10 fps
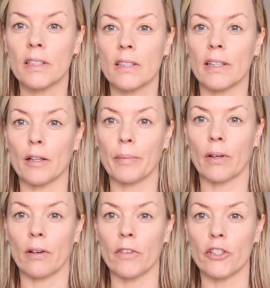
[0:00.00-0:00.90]
just a little bit
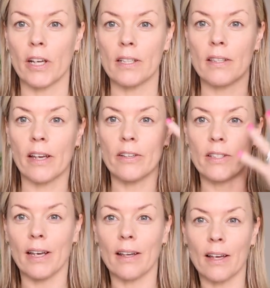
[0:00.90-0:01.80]
on the chest there, you
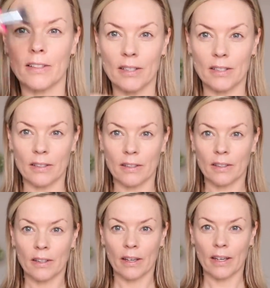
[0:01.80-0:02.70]
see how that just
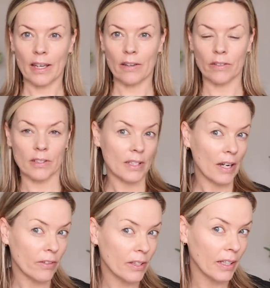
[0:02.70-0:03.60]
evens
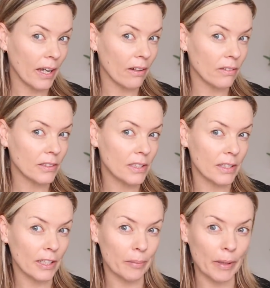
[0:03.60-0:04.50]
everything out just
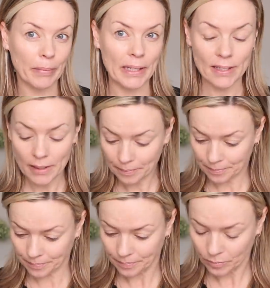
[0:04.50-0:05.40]
a little bit better.
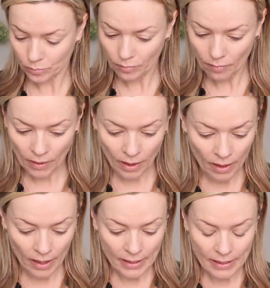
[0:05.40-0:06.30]

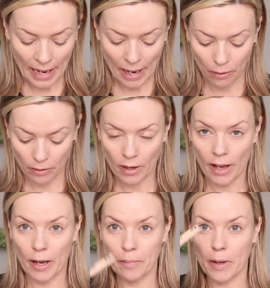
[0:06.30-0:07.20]
Now,
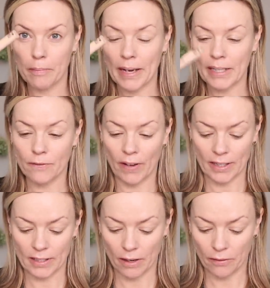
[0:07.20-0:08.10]
Max
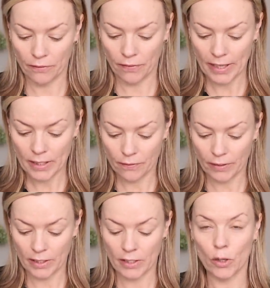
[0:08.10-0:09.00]
Factor Face
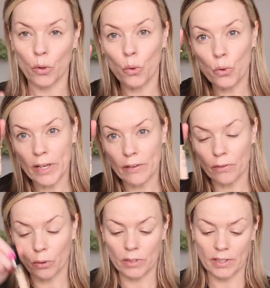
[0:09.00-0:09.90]
Finity All Day
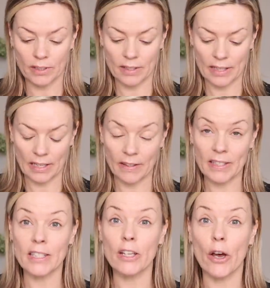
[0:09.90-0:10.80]
Flawless Concealer.
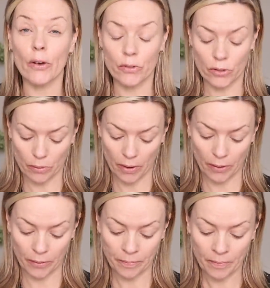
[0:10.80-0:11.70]
This is
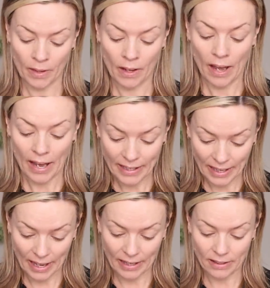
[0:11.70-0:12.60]
020.
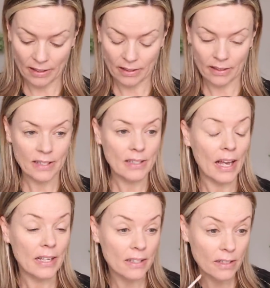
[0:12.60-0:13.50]
Again, this
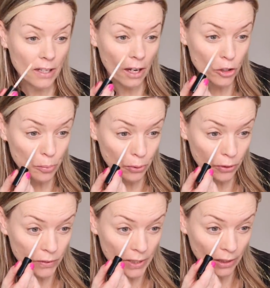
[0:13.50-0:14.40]
has the
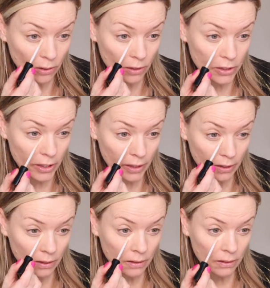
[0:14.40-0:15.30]
touch-proof
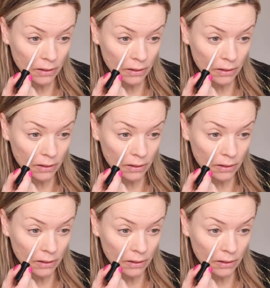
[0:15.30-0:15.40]
technology.